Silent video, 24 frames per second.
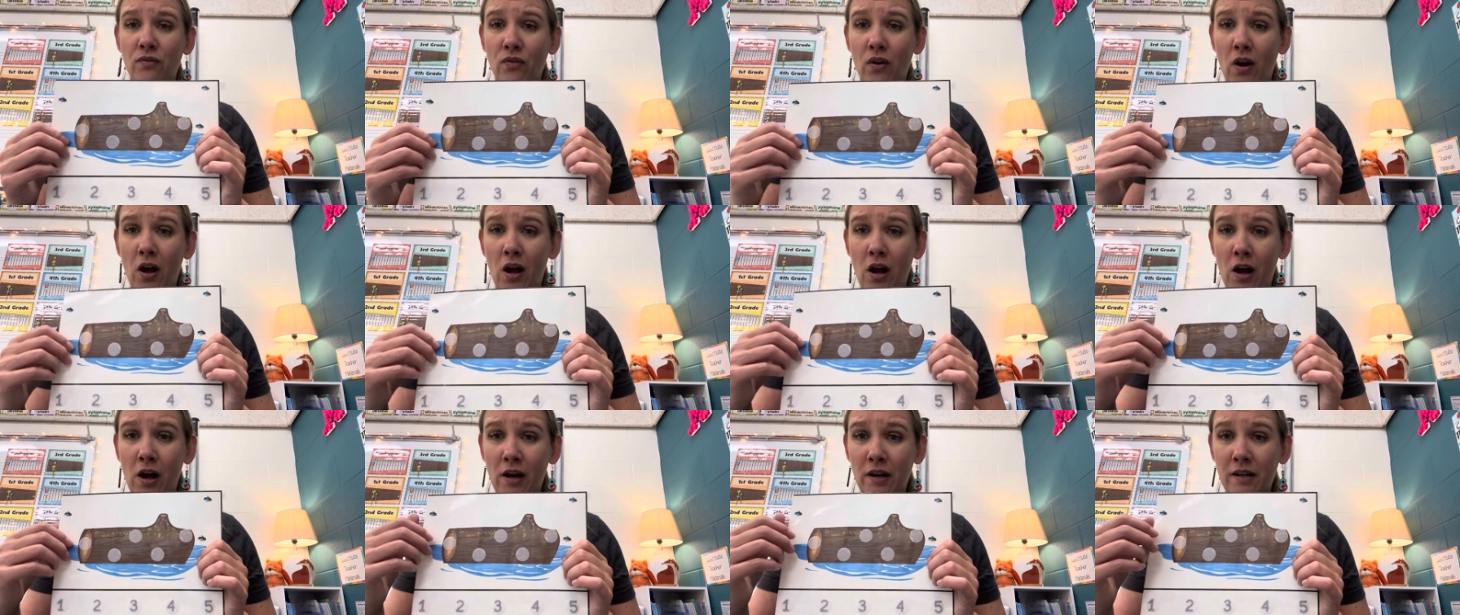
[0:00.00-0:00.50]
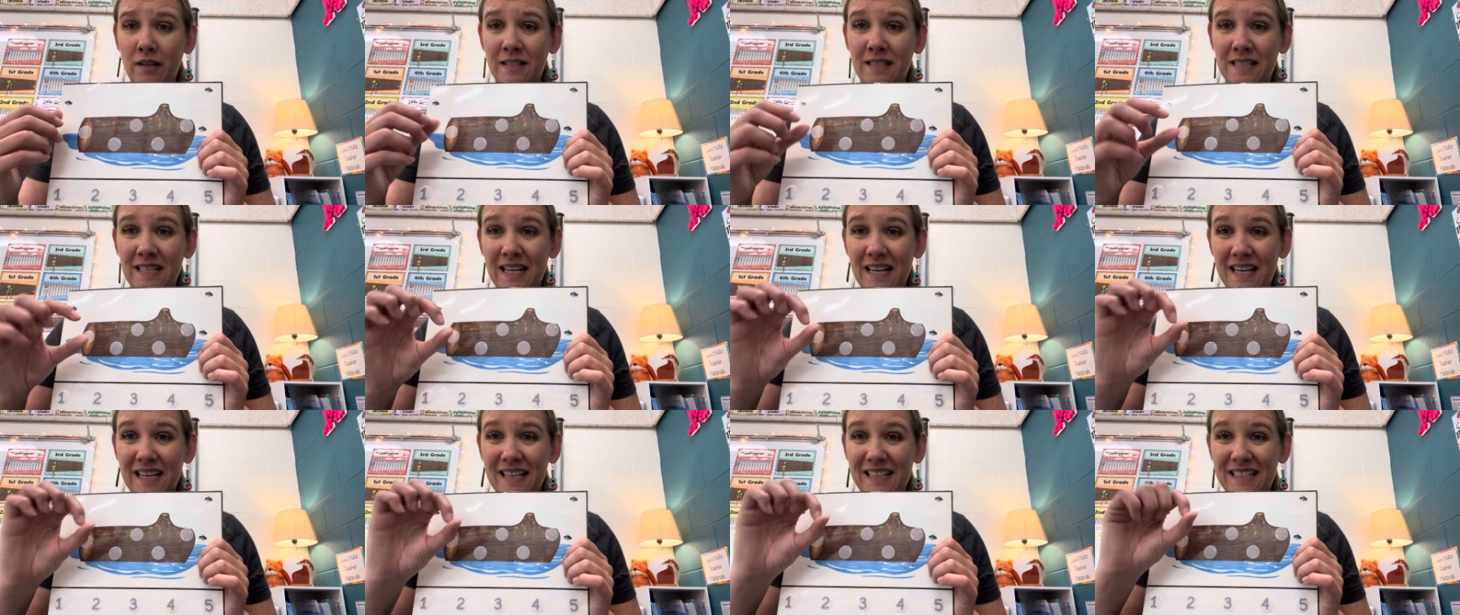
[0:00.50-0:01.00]
frogs
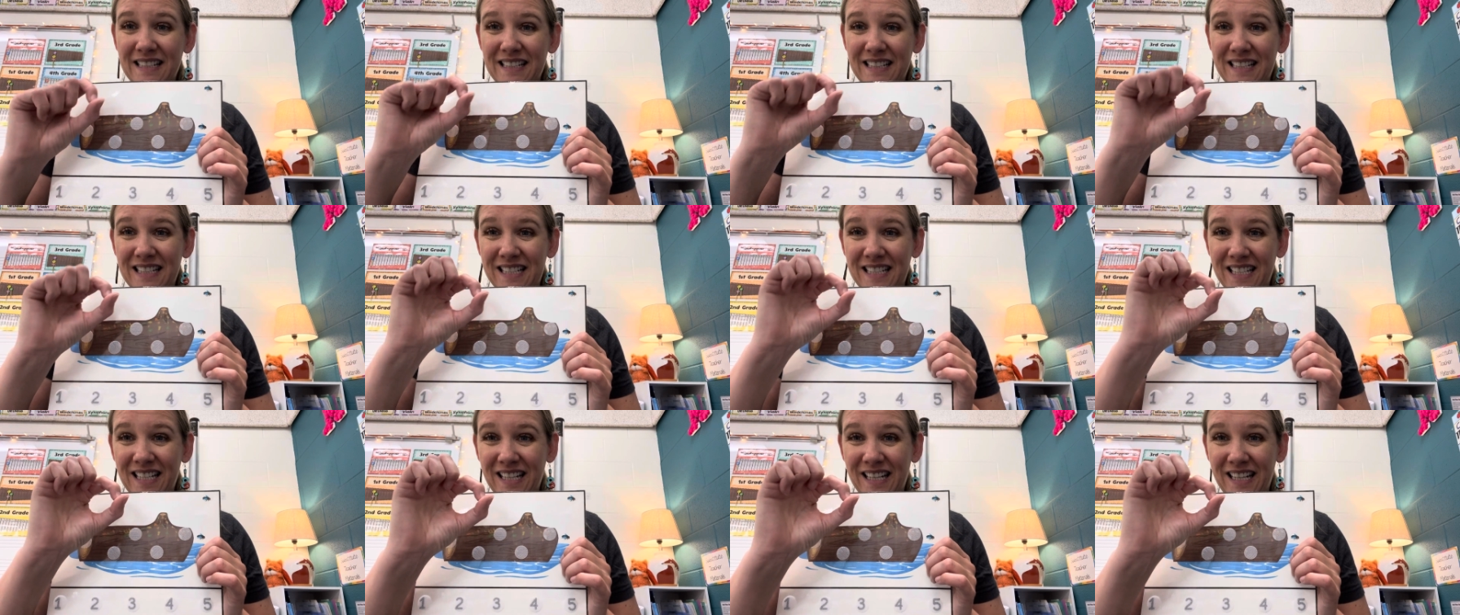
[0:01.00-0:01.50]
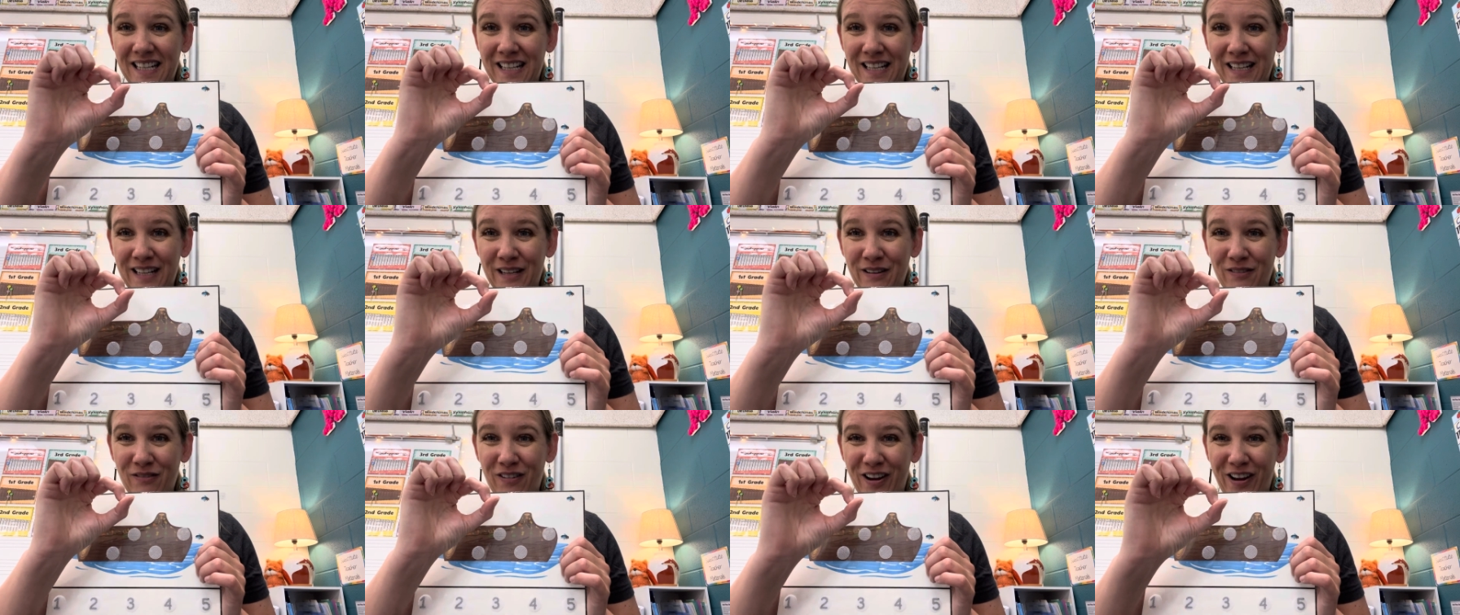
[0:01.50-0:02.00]

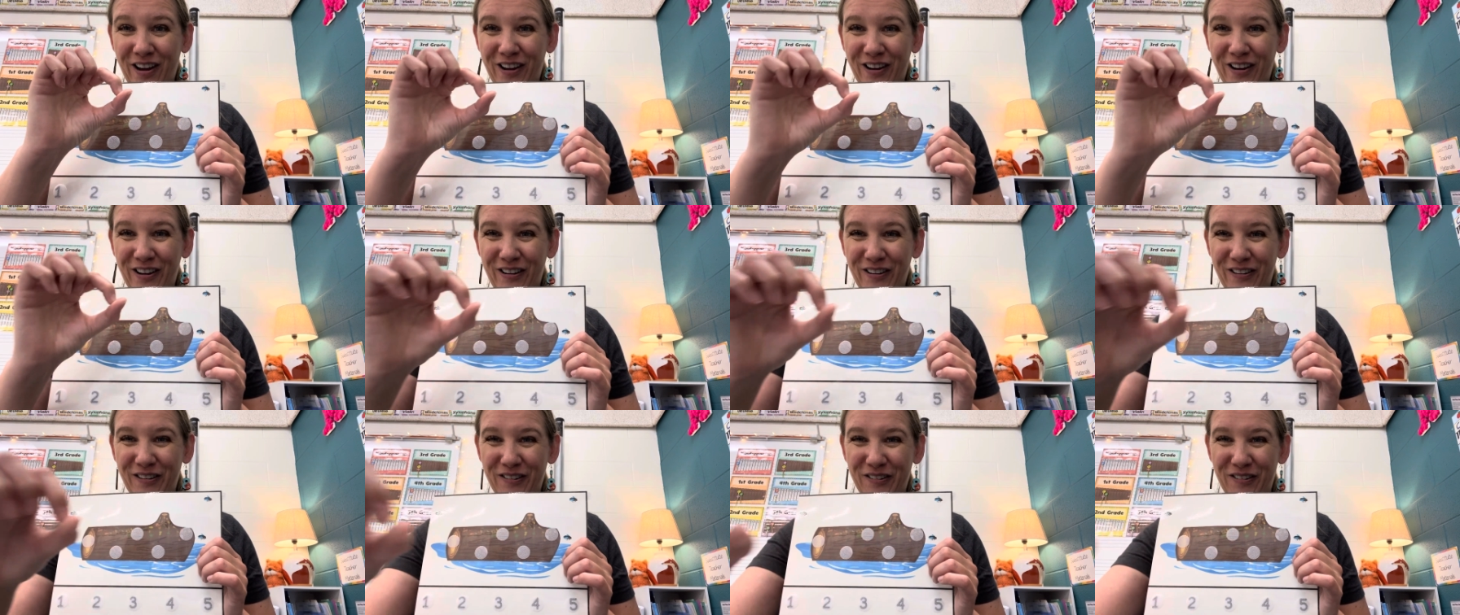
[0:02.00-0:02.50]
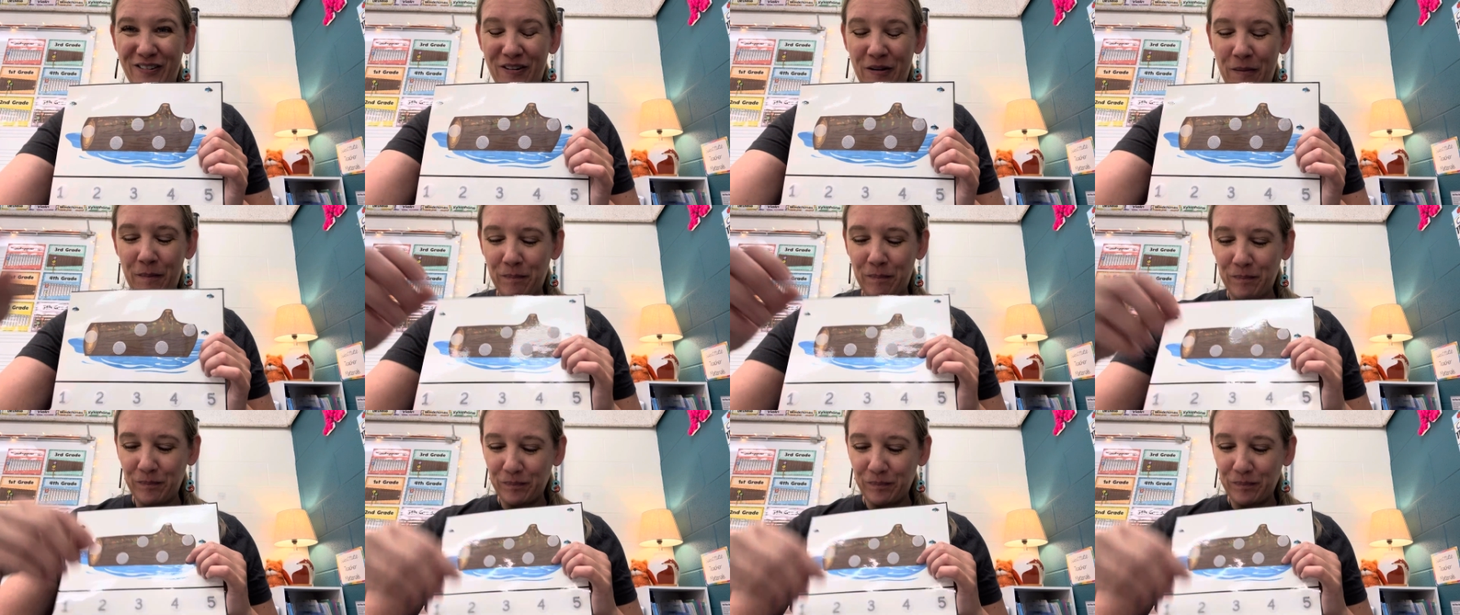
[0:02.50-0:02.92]
zero.